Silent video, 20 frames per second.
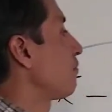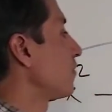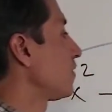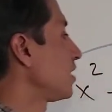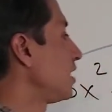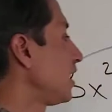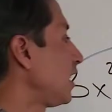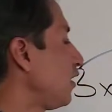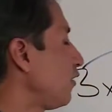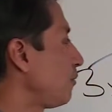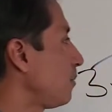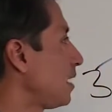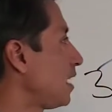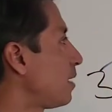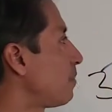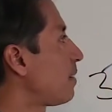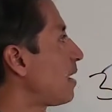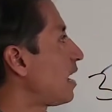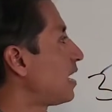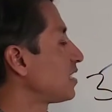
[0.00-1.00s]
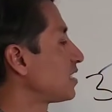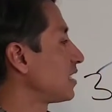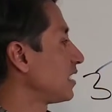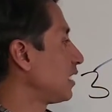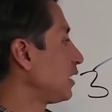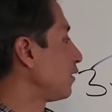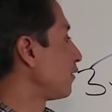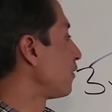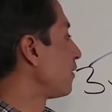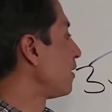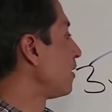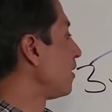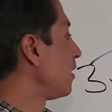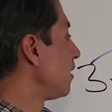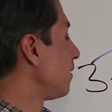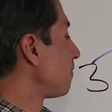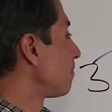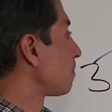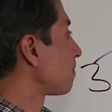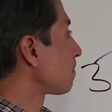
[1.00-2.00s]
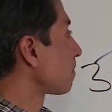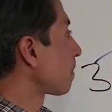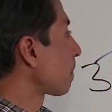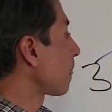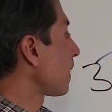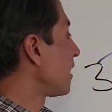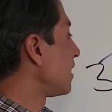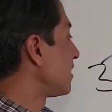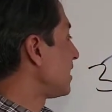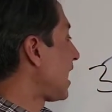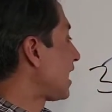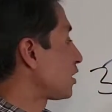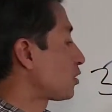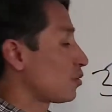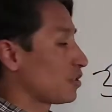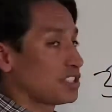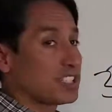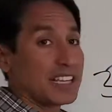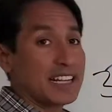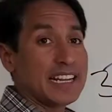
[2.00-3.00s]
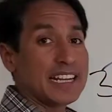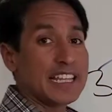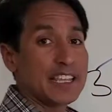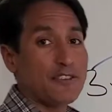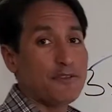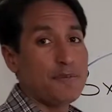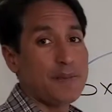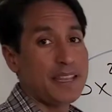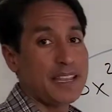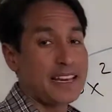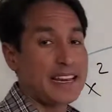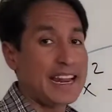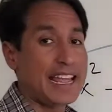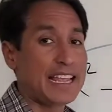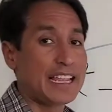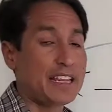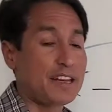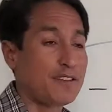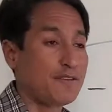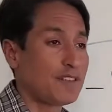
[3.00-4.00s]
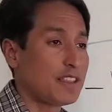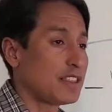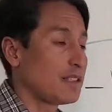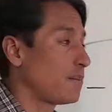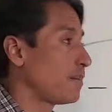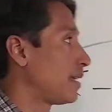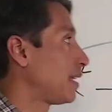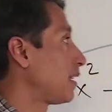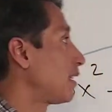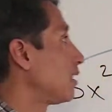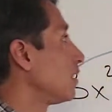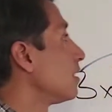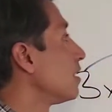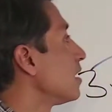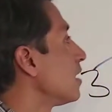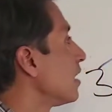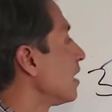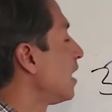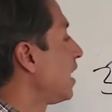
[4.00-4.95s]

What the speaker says: to give me a positive. Because that's what's going to give me a negative in the middle.